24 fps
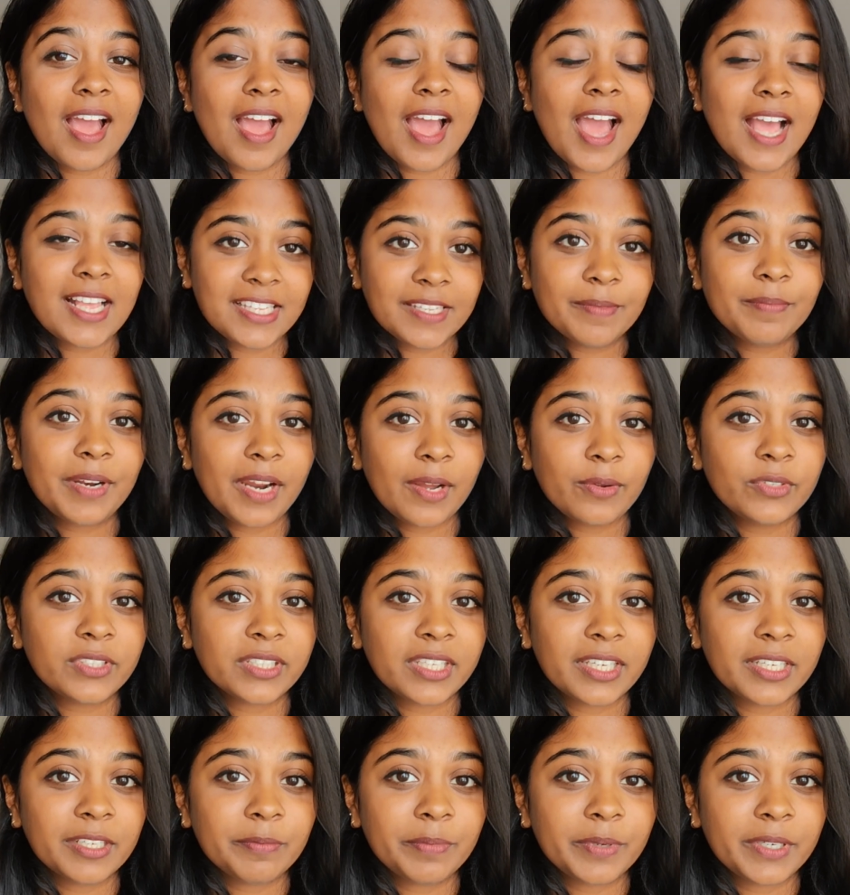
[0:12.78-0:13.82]
As a brown
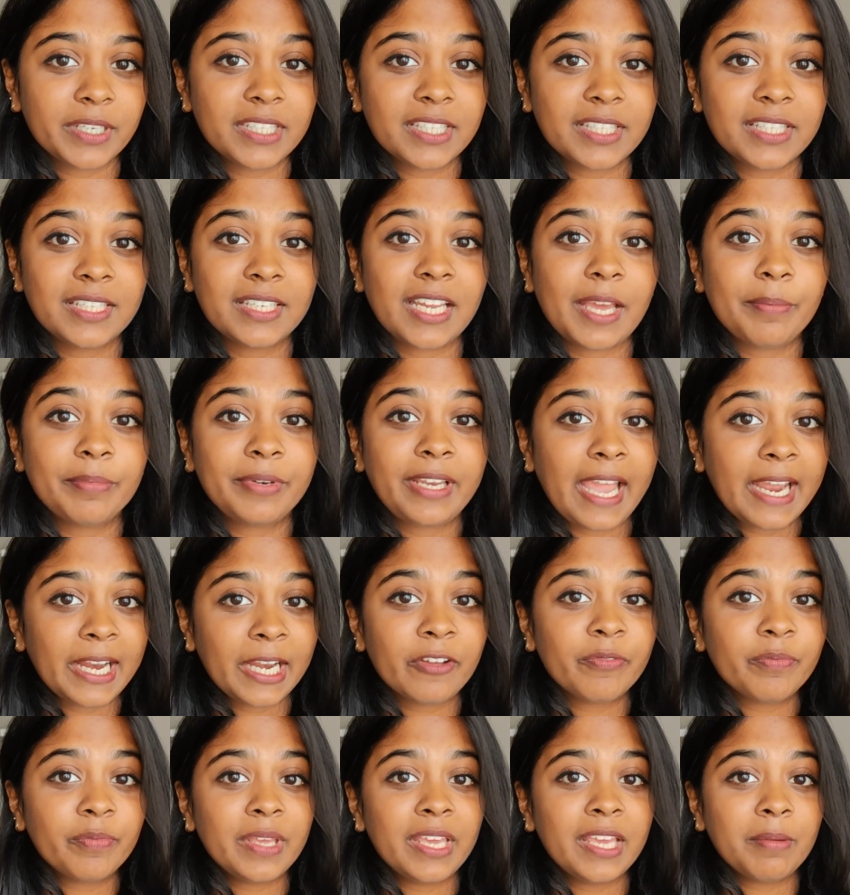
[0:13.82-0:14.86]
skin person, I'm tired
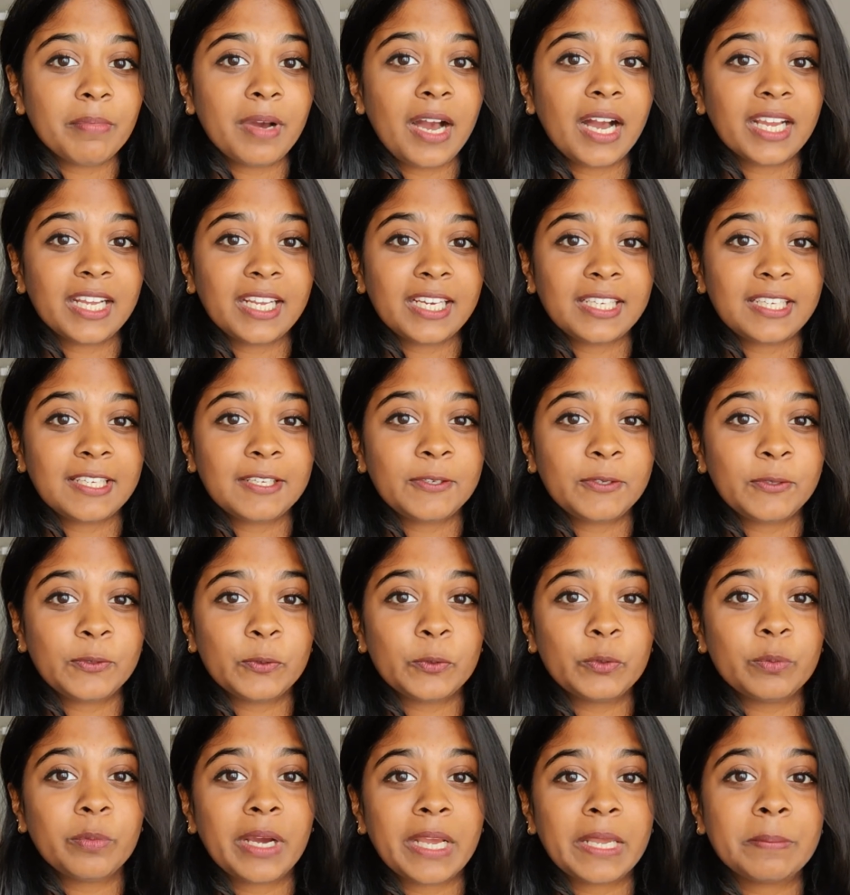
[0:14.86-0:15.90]
of being marketed
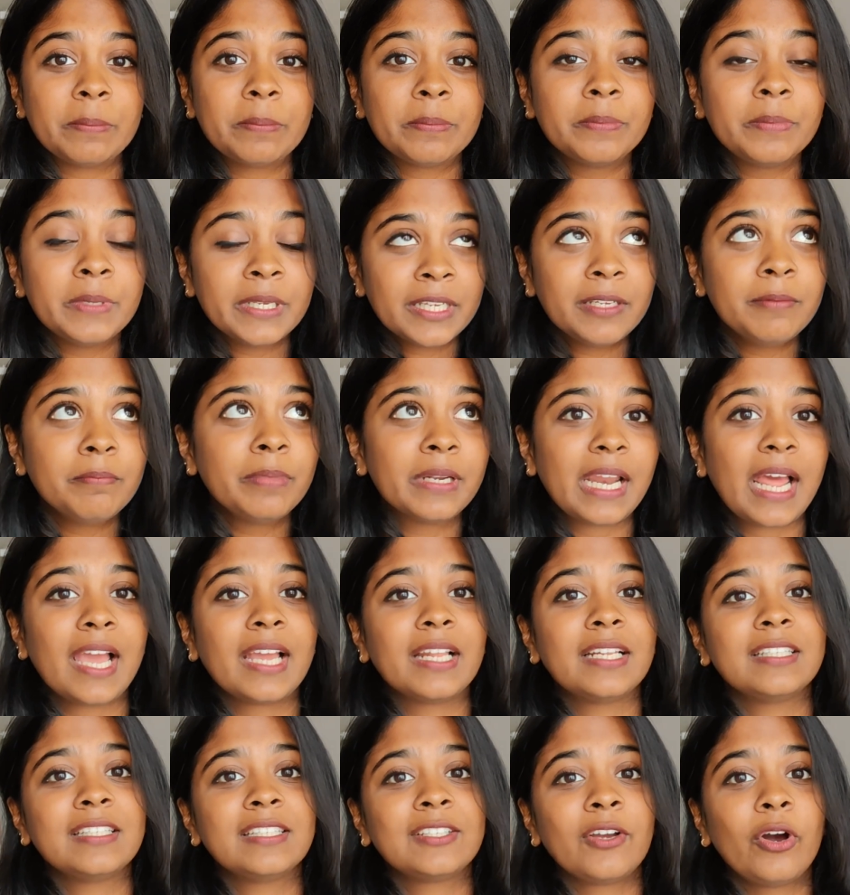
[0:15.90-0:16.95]
to by big
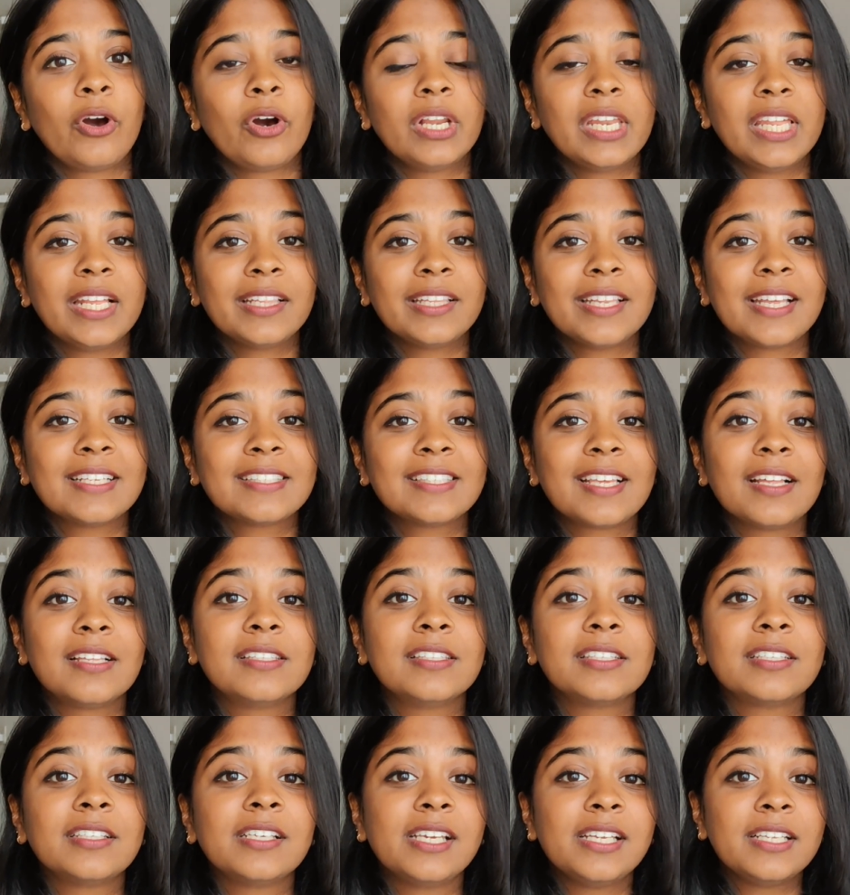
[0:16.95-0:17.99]
brands calling their
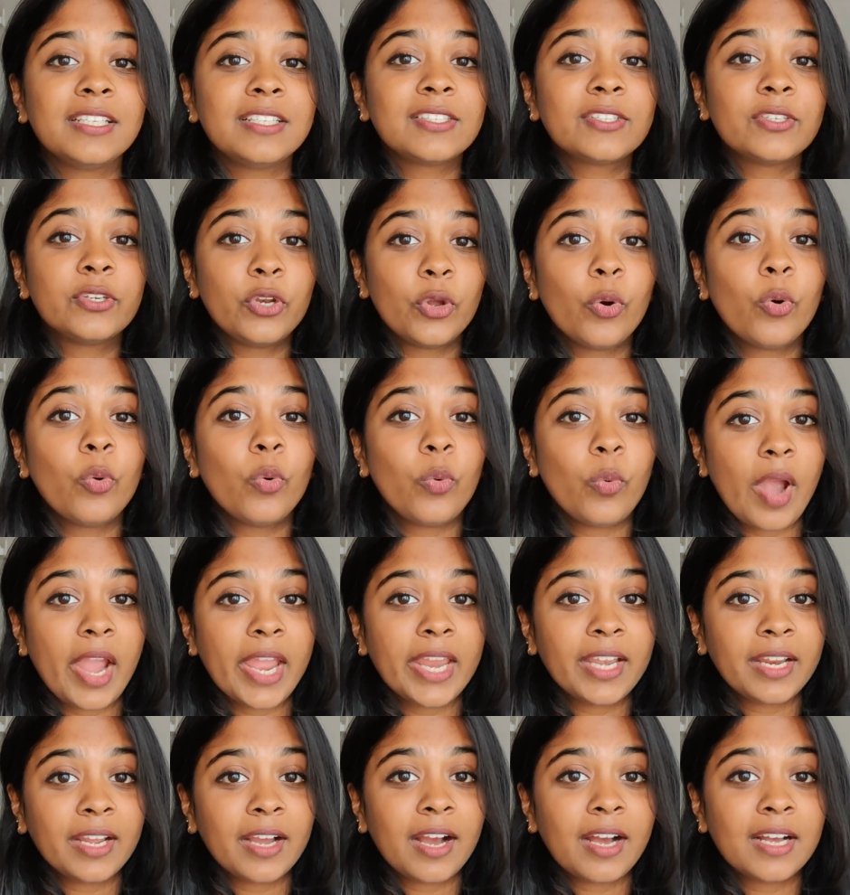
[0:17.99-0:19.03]
sunscreens no
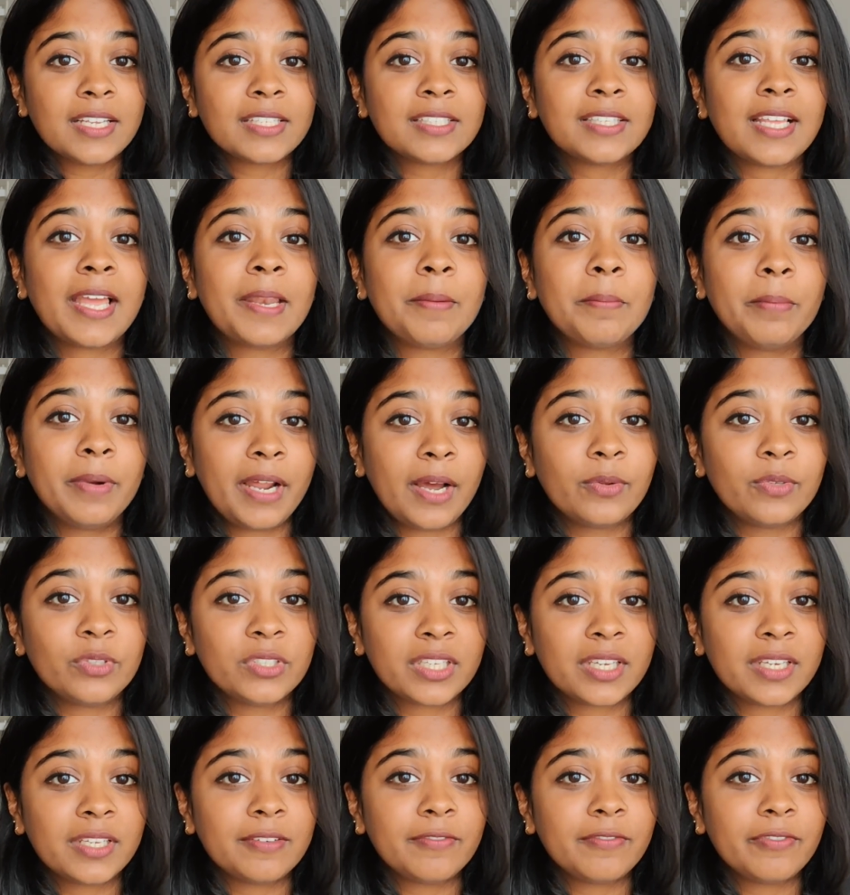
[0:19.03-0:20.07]
white cast and brown
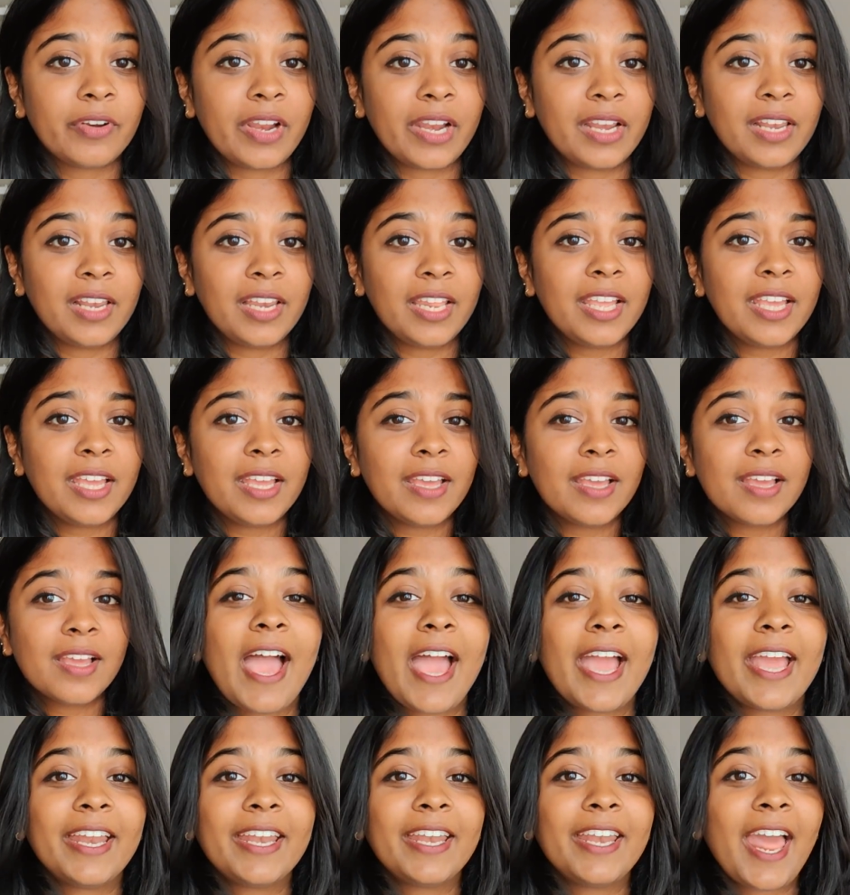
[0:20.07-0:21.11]
skin friendly,
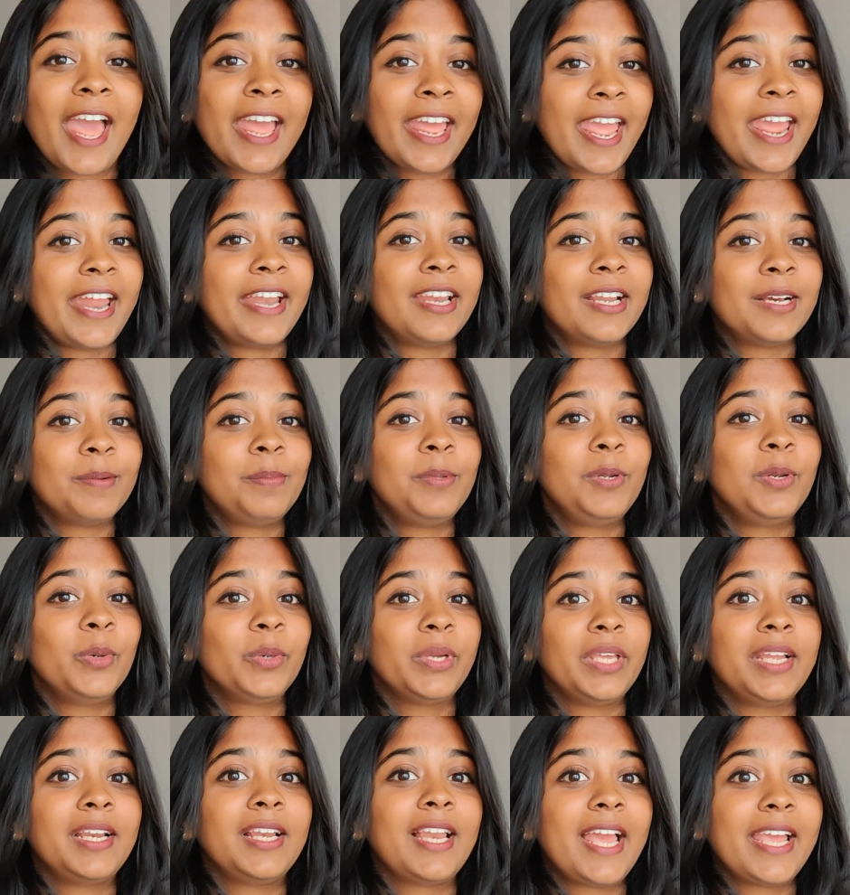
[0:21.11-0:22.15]
and I end up looking